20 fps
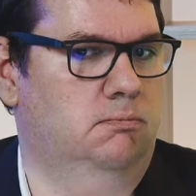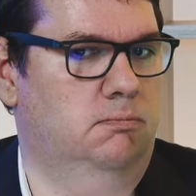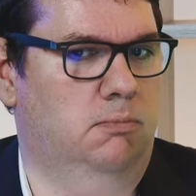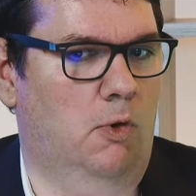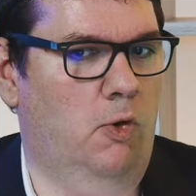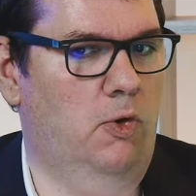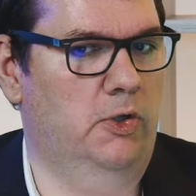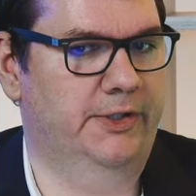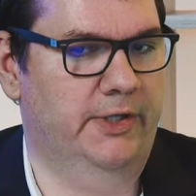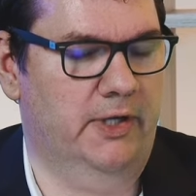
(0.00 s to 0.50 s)

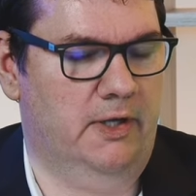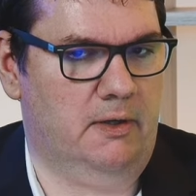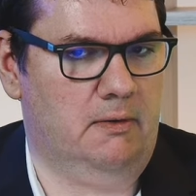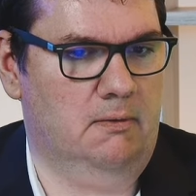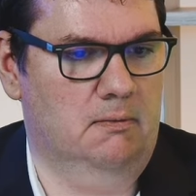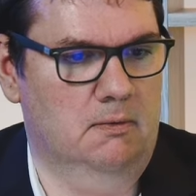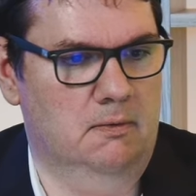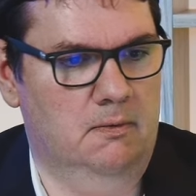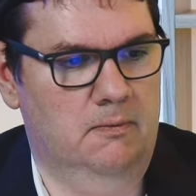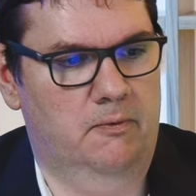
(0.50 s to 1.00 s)
older
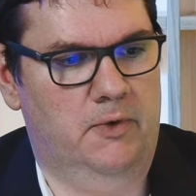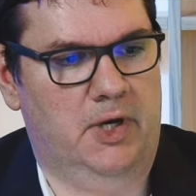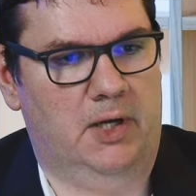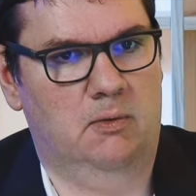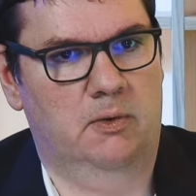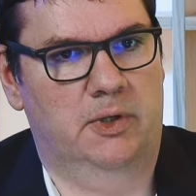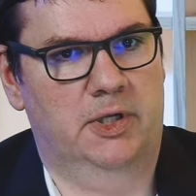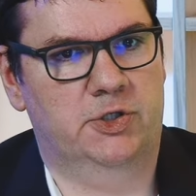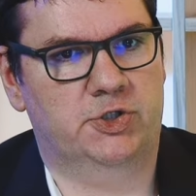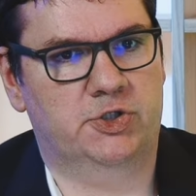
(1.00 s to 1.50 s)

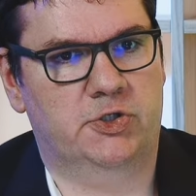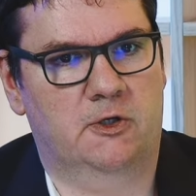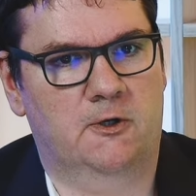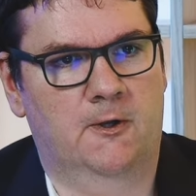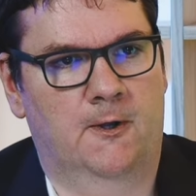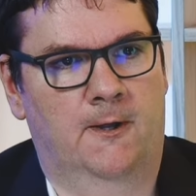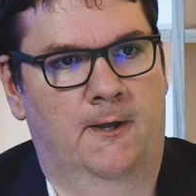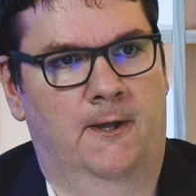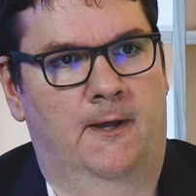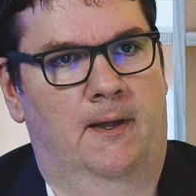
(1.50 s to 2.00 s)
regulation.
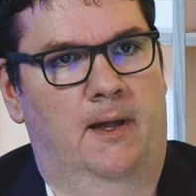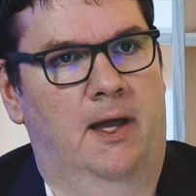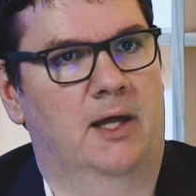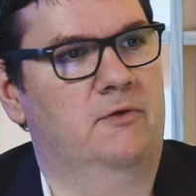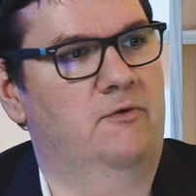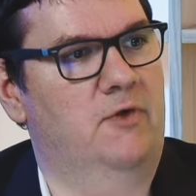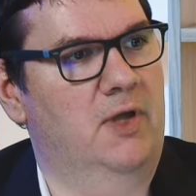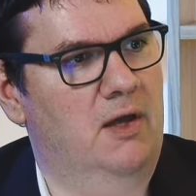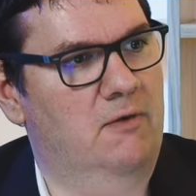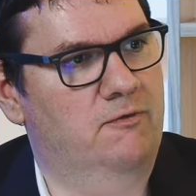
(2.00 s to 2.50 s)

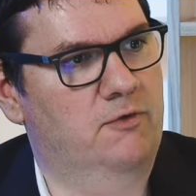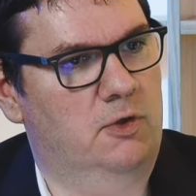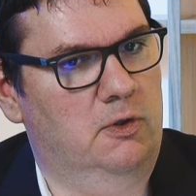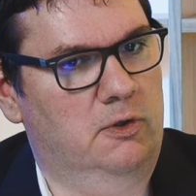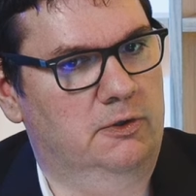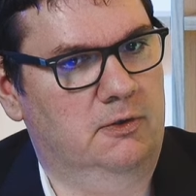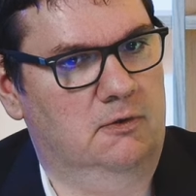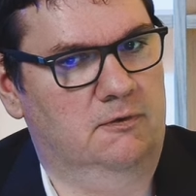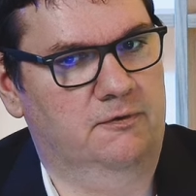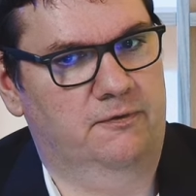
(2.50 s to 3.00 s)
And we have a
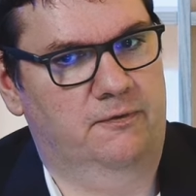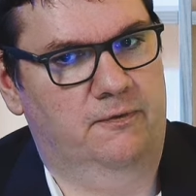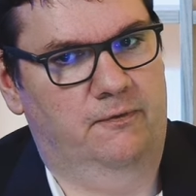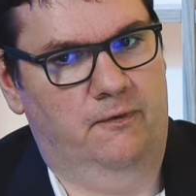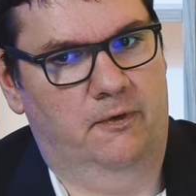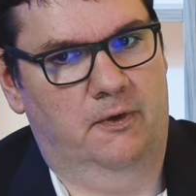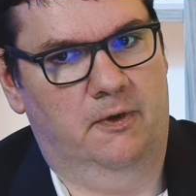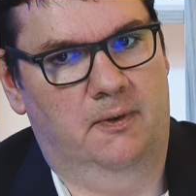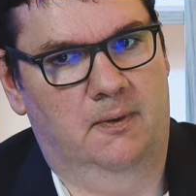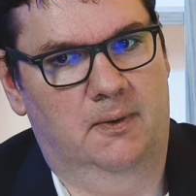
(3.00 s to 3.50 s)
lot of
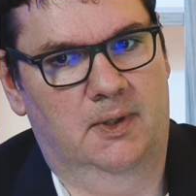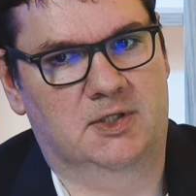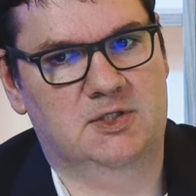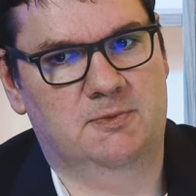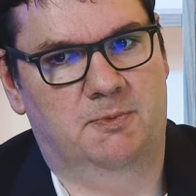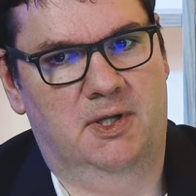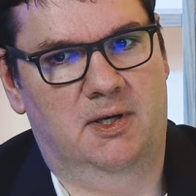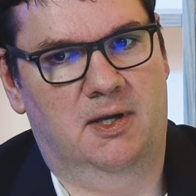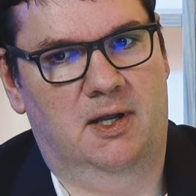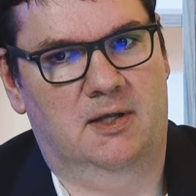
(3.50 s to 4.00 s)

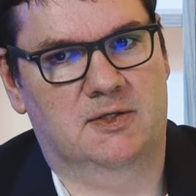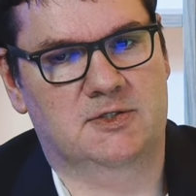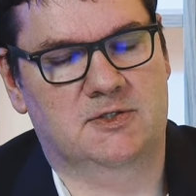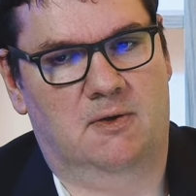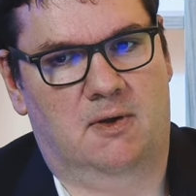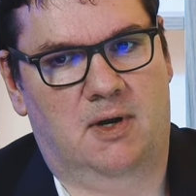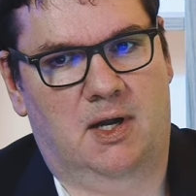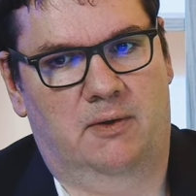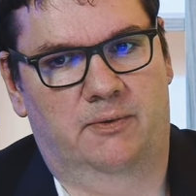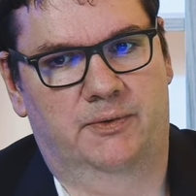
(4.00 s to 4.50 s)
experience
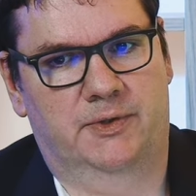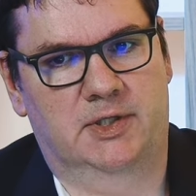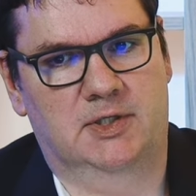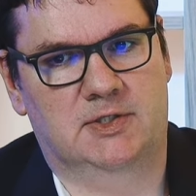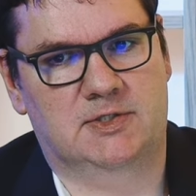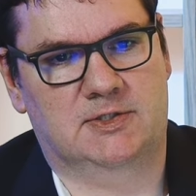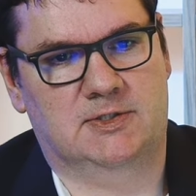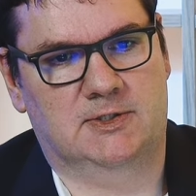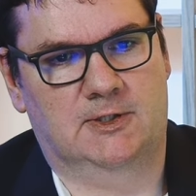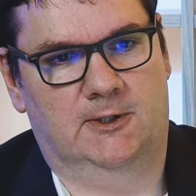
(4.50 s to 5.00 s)
around
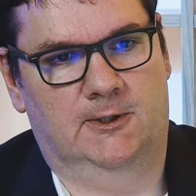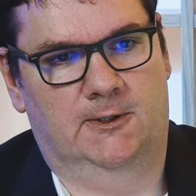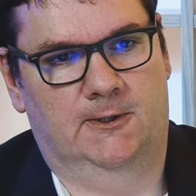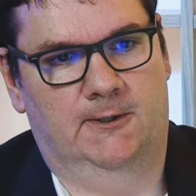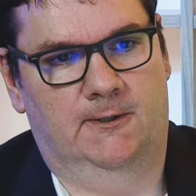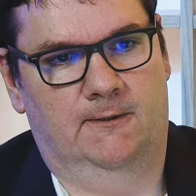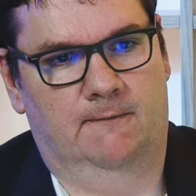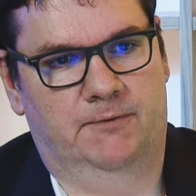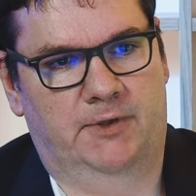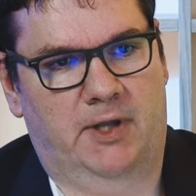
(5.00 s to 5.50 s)
this
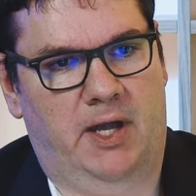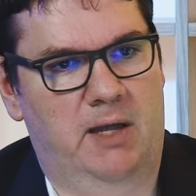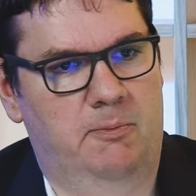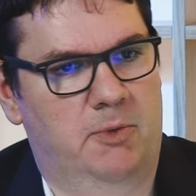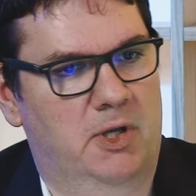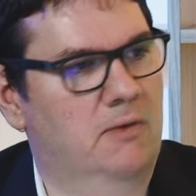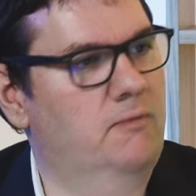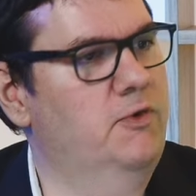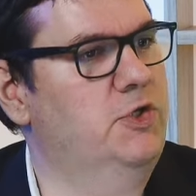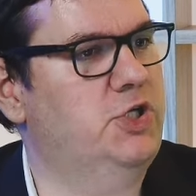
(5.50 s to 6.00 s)

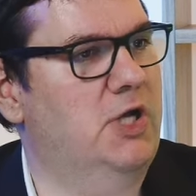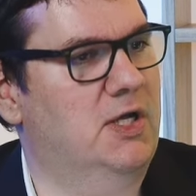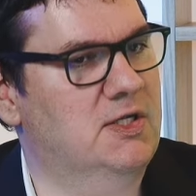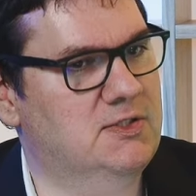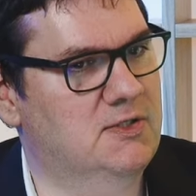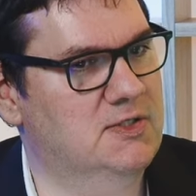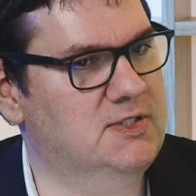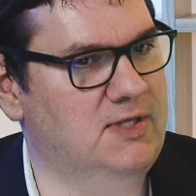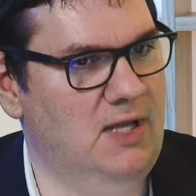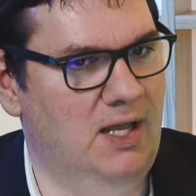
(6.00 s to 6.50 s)
TIBER, which has
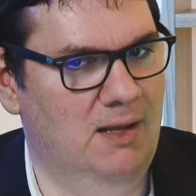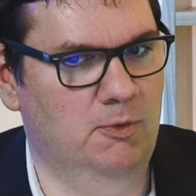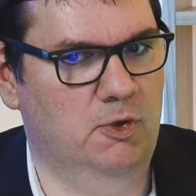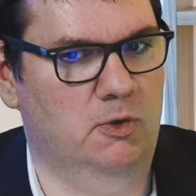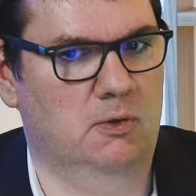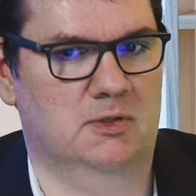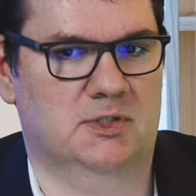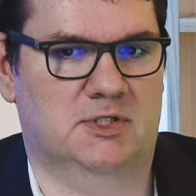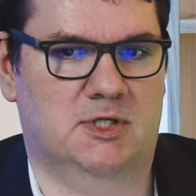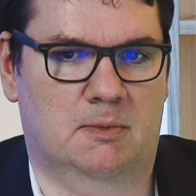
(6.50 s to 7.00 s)
the same
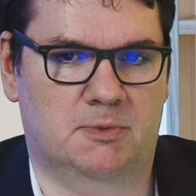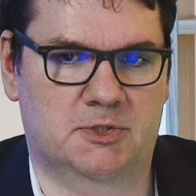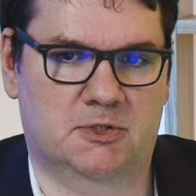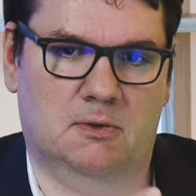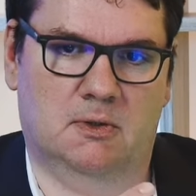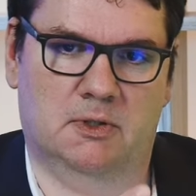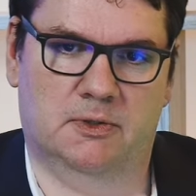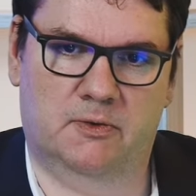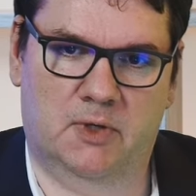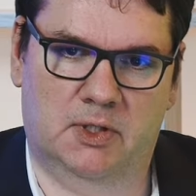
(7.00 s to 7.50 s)
concepts,
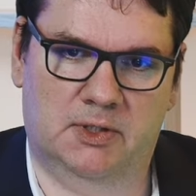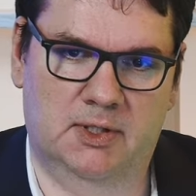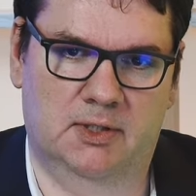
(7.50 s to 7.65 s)
so threat